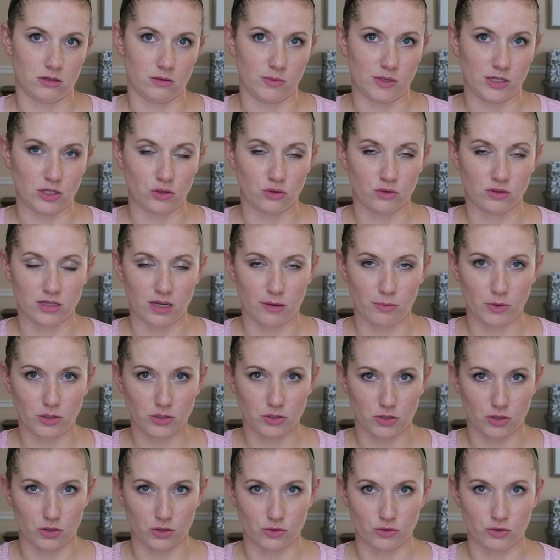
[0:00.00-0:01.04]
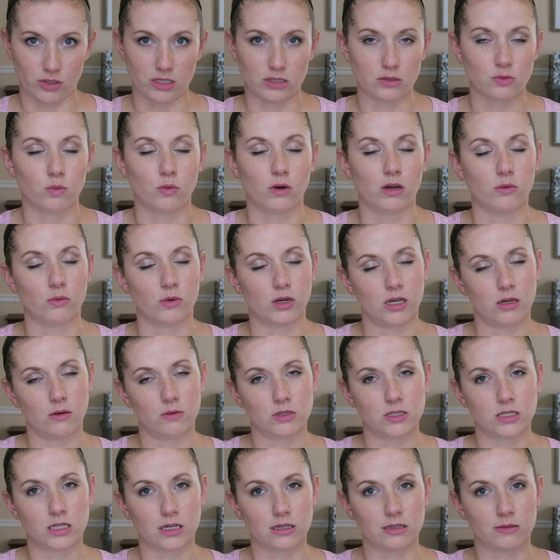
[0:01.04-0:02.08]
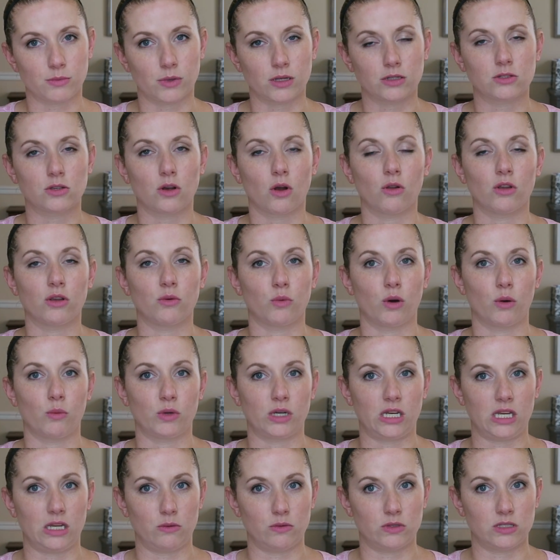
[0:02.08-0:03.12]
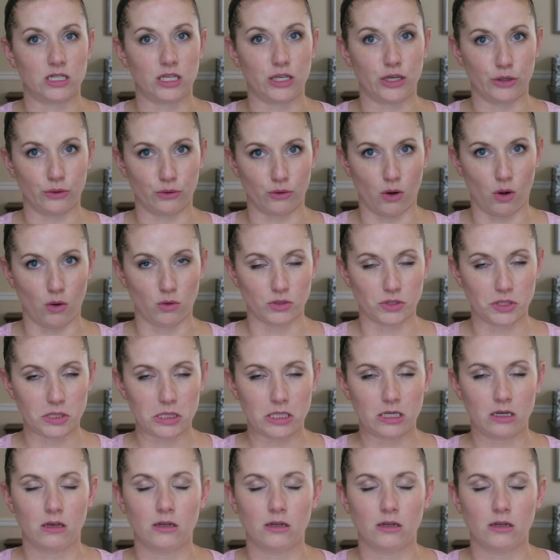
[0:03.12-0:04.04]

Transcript: It'd be 2 separate surgeries, one when he was 6 months old and one when he was a year old.